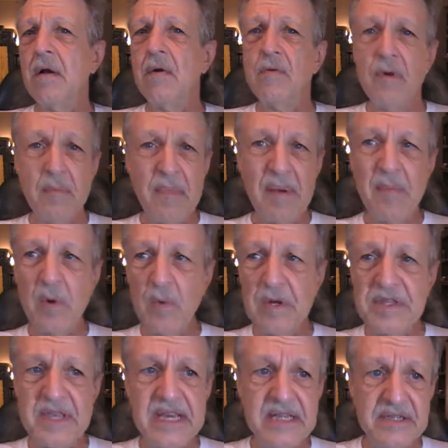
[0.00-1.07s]
Remember
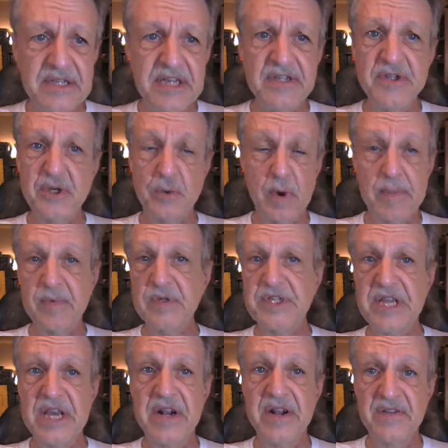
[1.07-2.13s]
what they did to
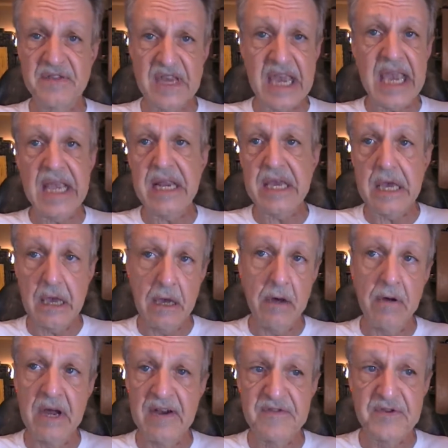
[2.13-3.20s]
Representative Katie
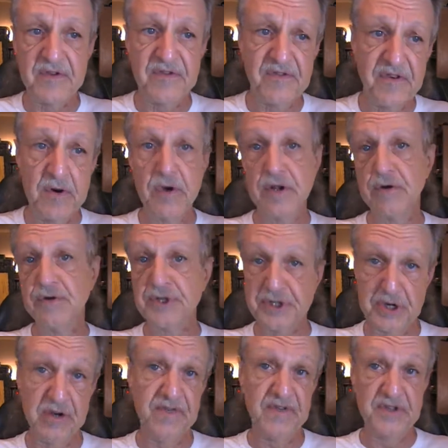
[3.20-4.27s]
Hill after photos
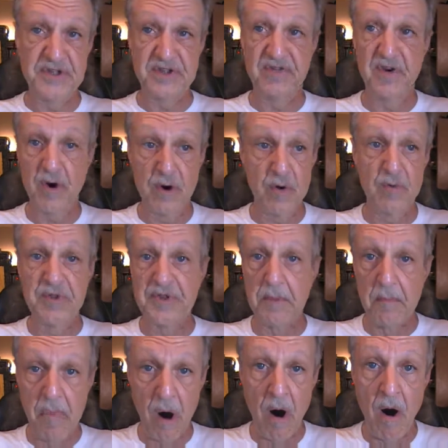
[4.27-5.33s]
surfaced of her with the
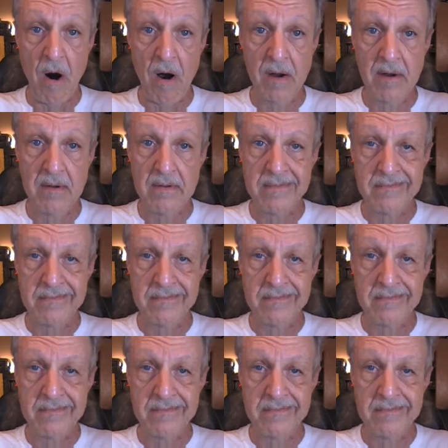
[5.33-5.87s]
bong?